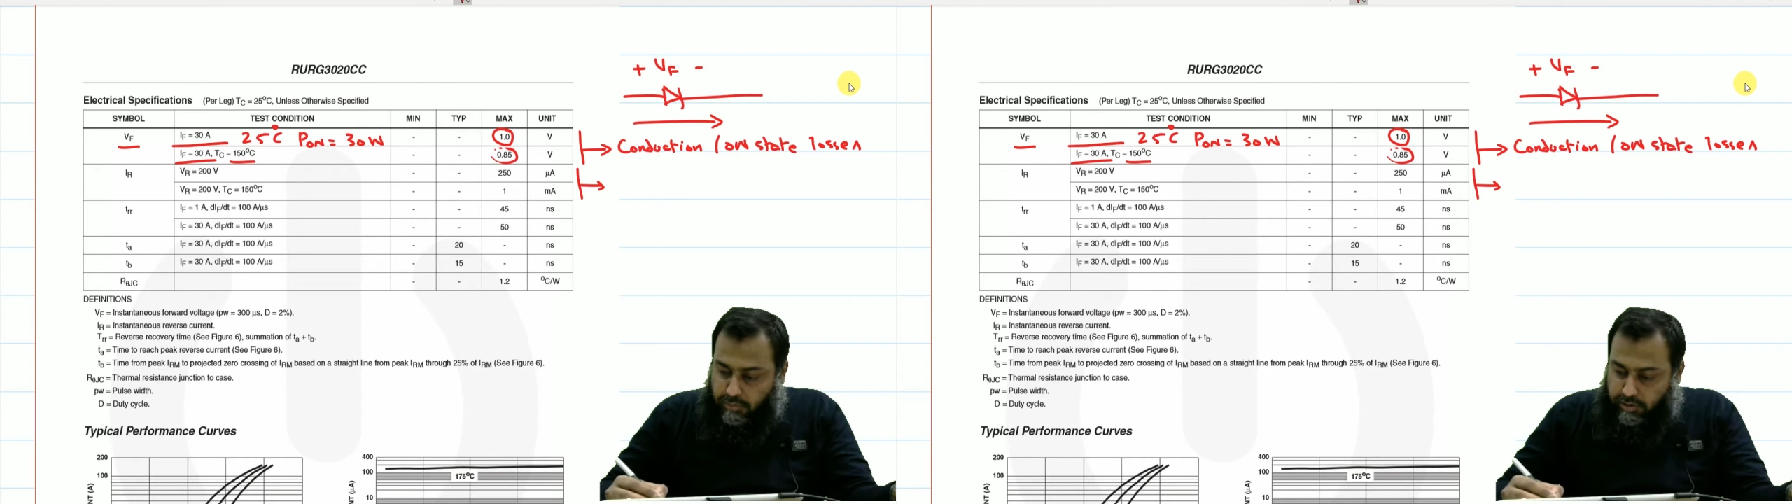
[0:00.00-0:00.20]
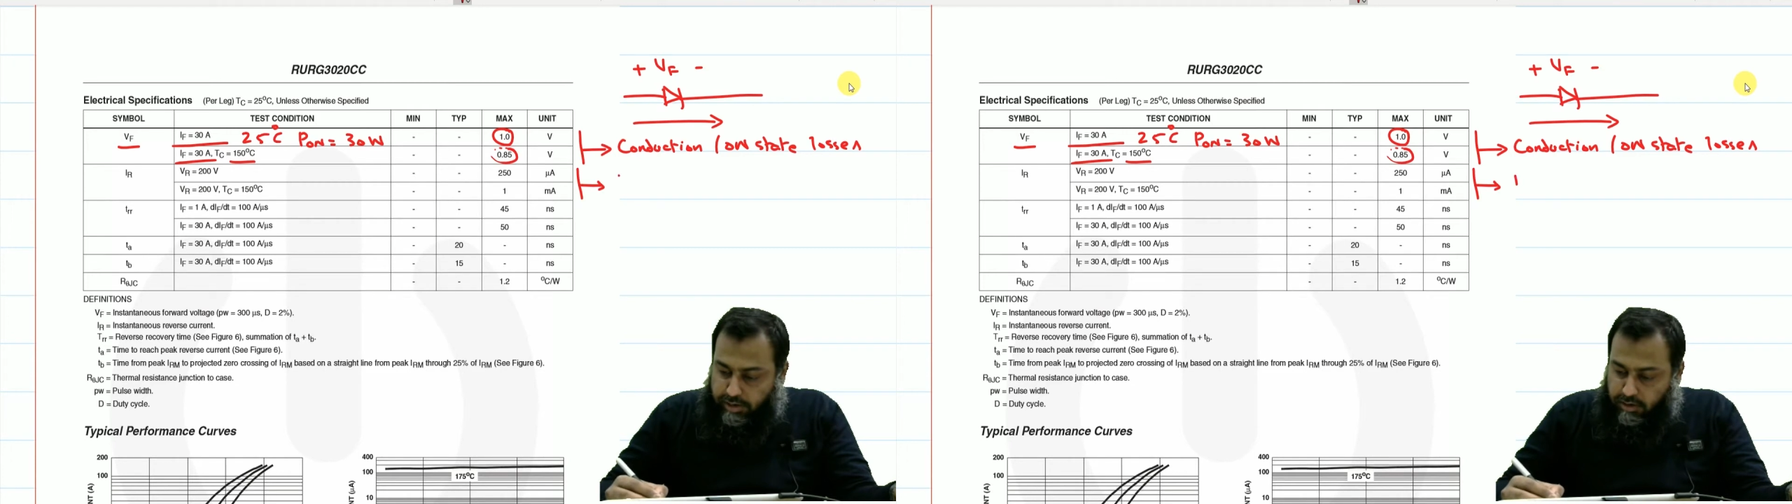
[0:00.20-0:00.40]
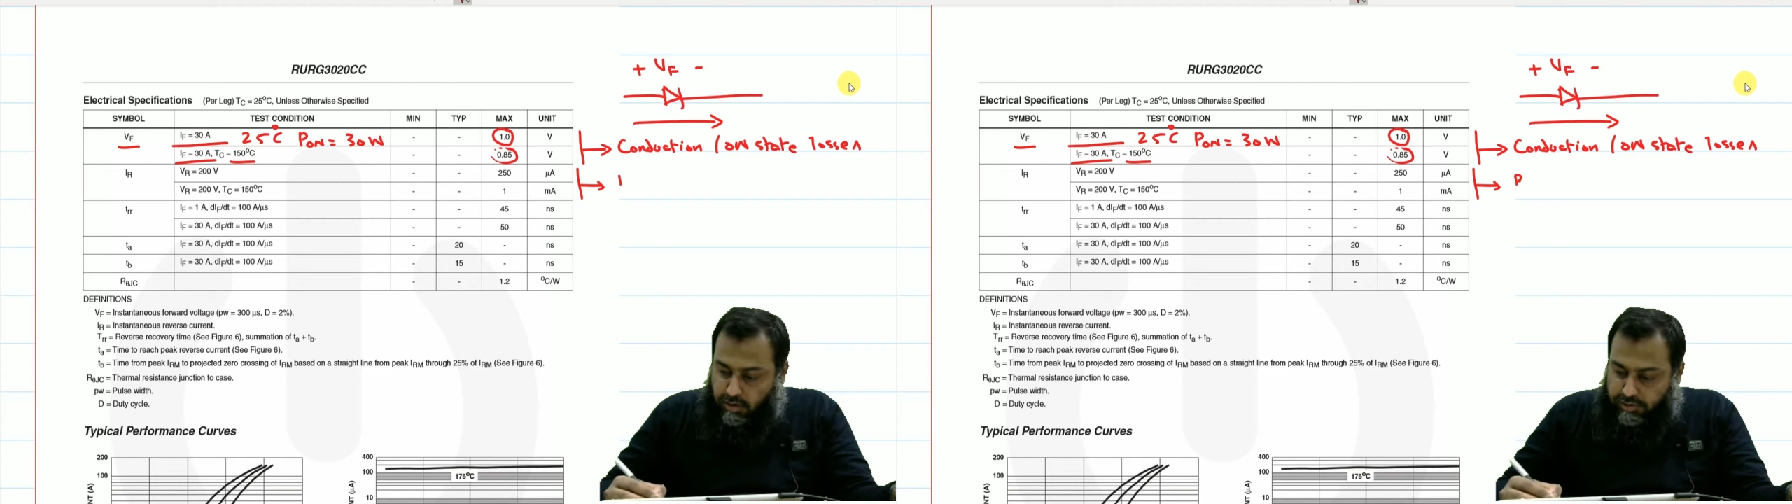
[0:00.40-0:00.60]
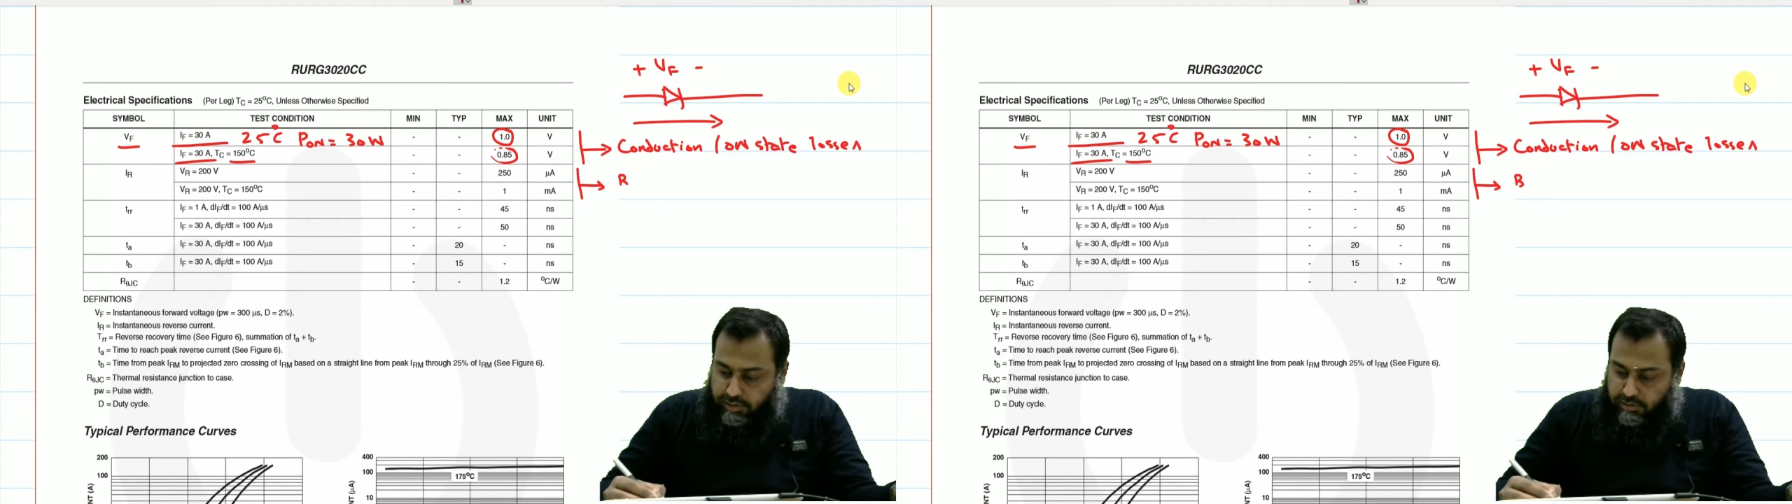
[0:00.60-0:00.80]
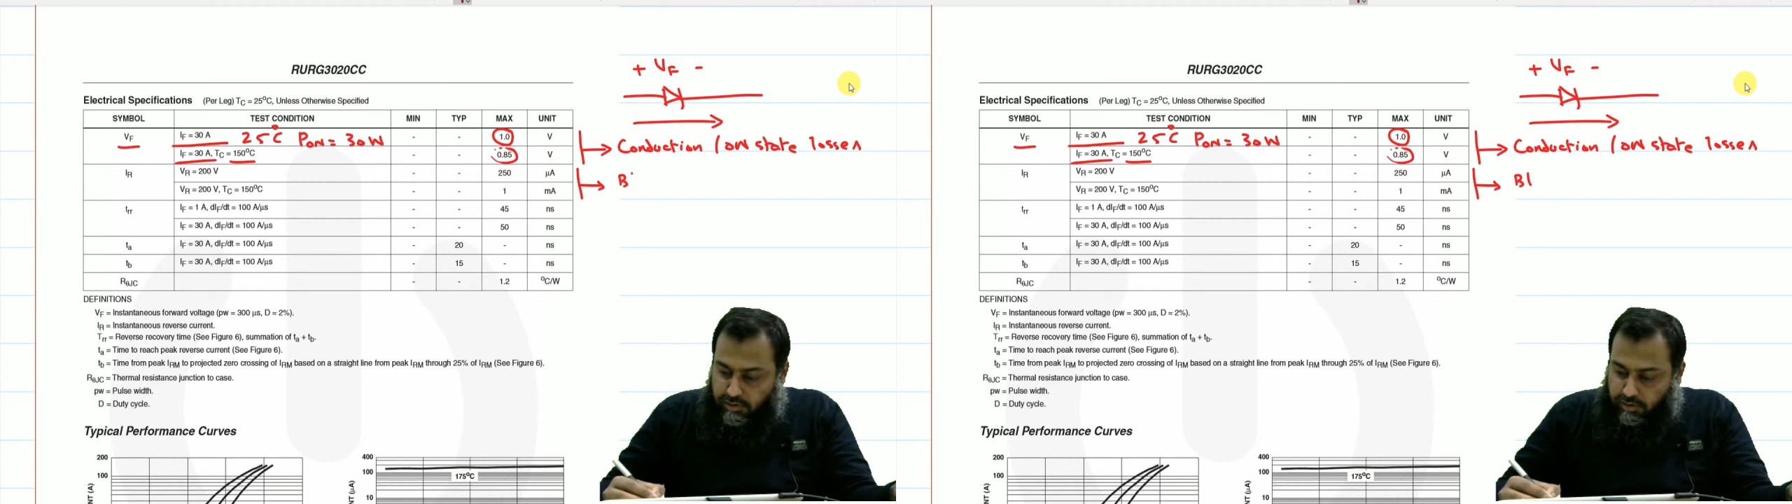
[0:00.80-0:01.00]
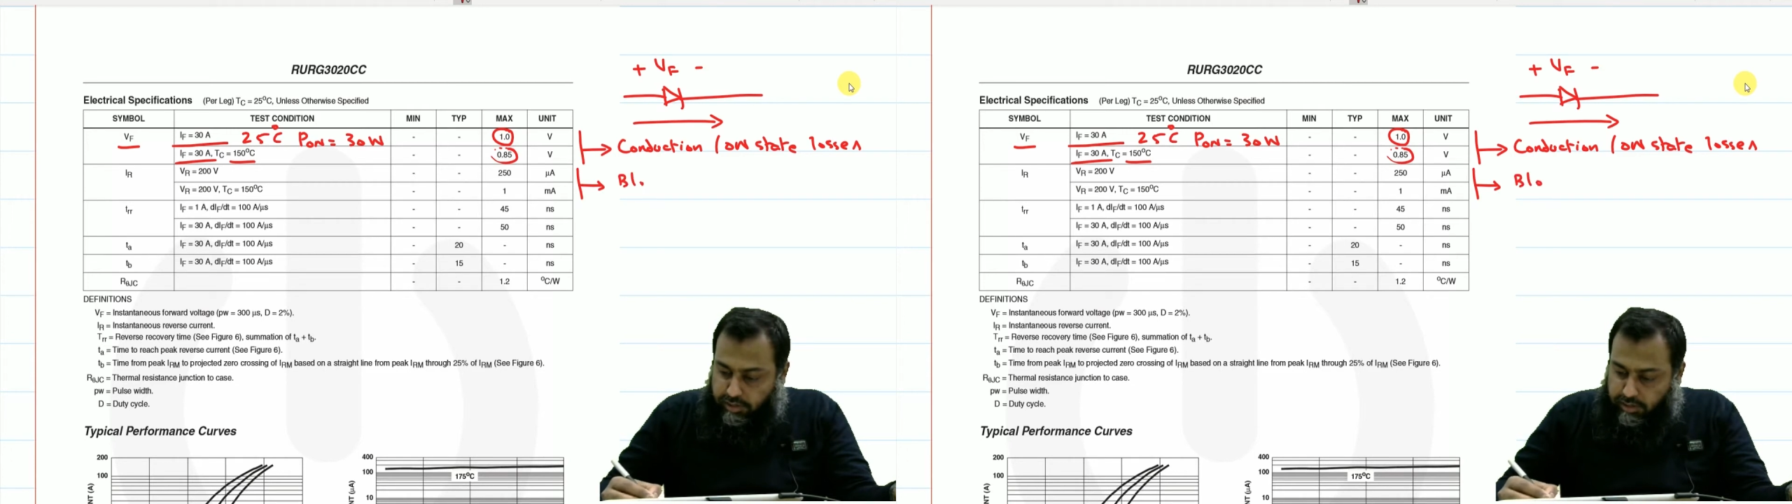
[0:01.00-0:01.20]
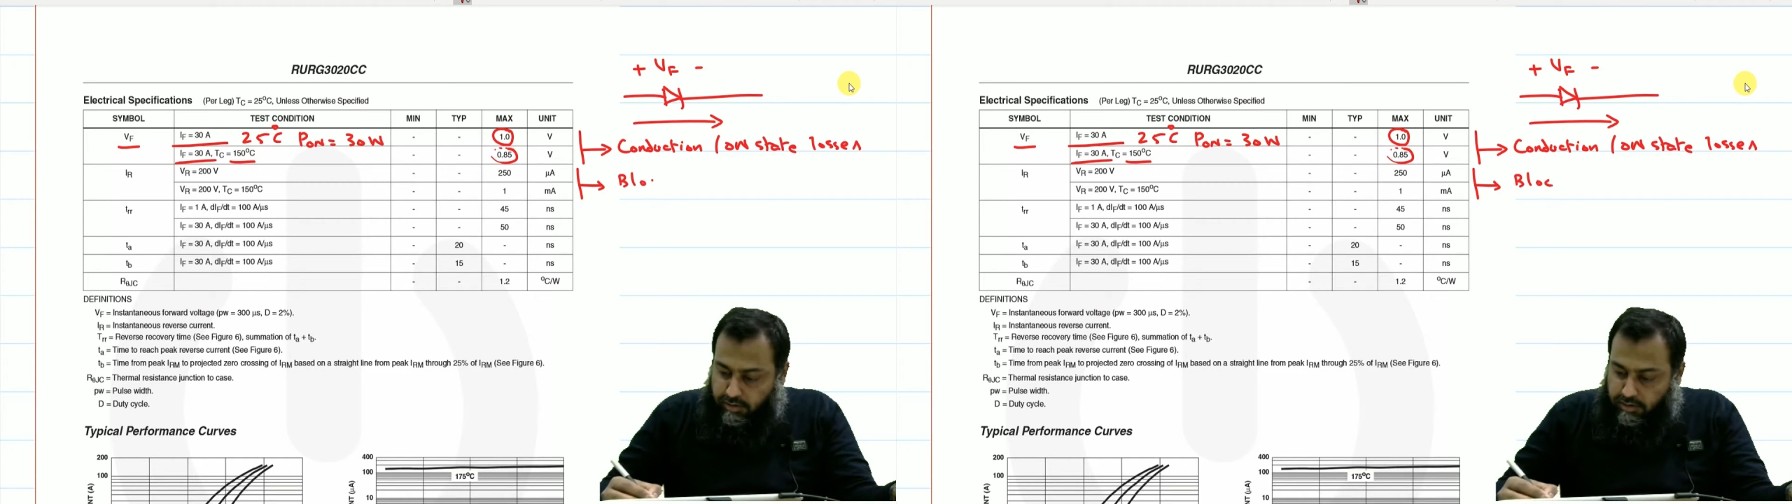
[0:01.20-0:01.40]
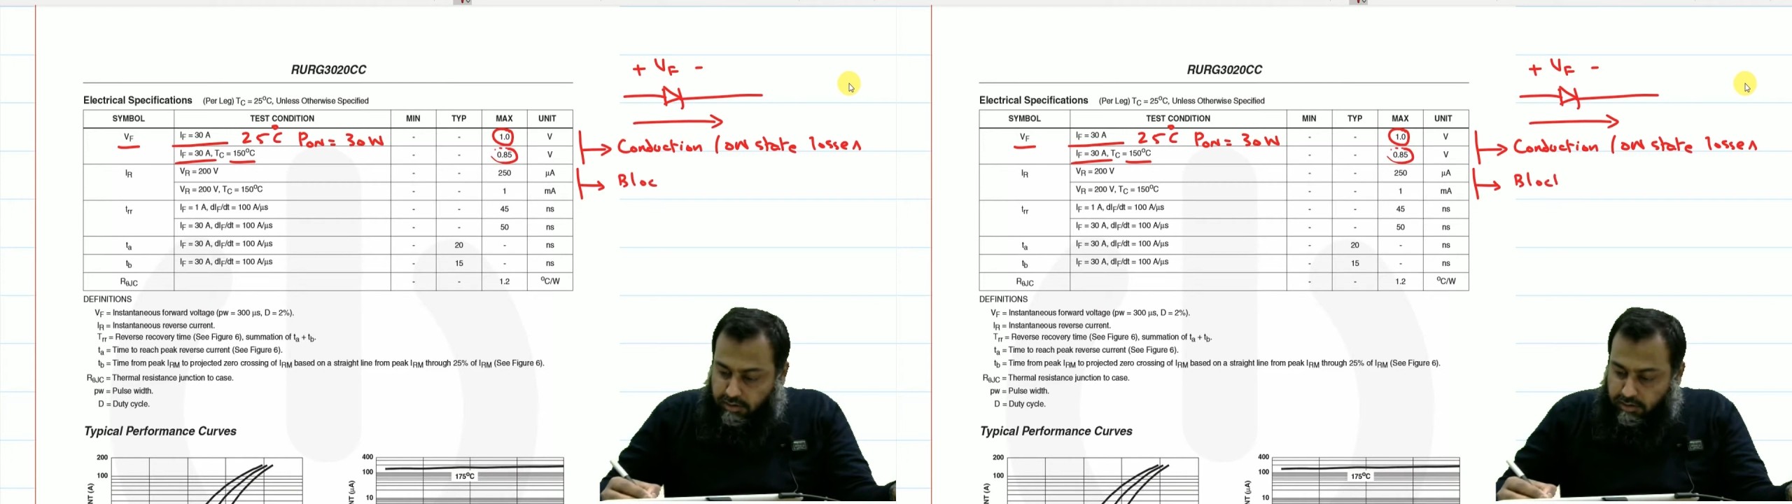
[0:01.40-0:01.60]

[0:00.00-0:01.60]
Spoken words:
blocking losses or the